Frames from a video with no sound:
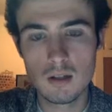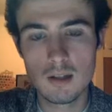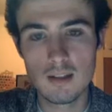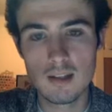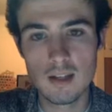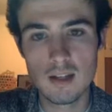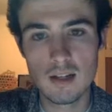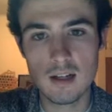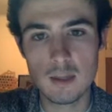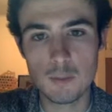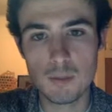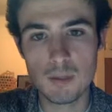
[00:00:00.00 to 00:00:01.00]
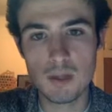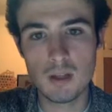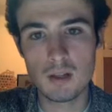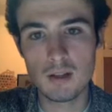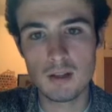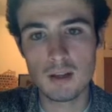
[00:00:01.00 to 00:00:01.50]
and then I repin
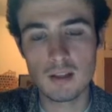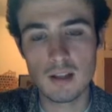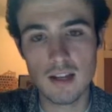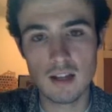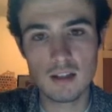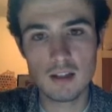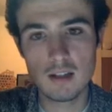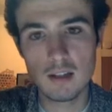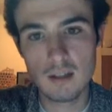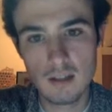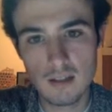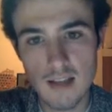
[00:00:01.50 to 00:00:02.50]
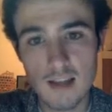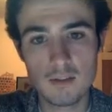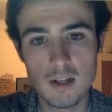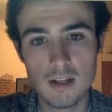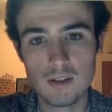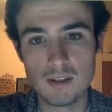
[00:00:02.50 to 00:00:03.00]
it, thinking that taking
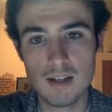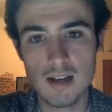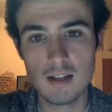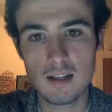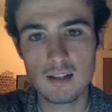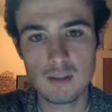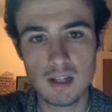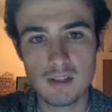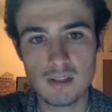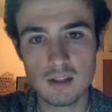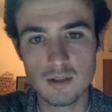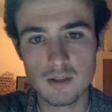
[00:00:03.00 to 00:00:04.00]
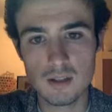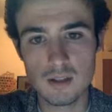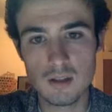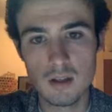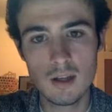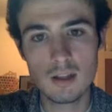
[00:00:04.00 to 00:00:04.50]
right here is not in his best
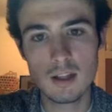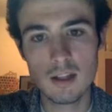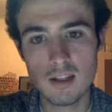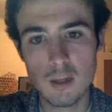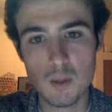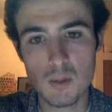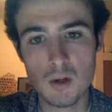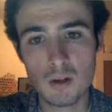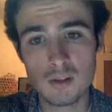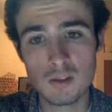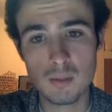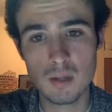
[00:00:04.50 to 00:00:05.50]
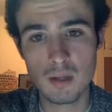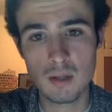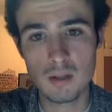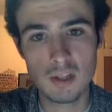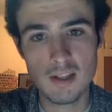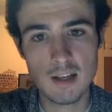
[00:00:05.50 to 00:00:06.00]
interest. He cannot take my pawn because he's
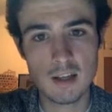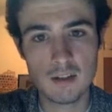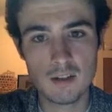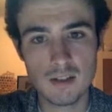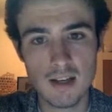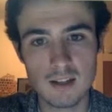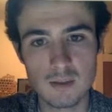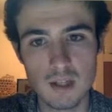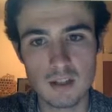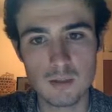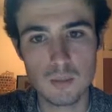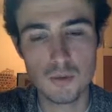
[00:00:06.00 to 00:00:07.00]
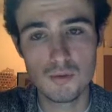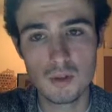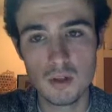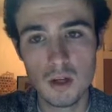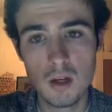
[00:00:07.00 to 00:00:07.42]
pinned, but taking here is not his best move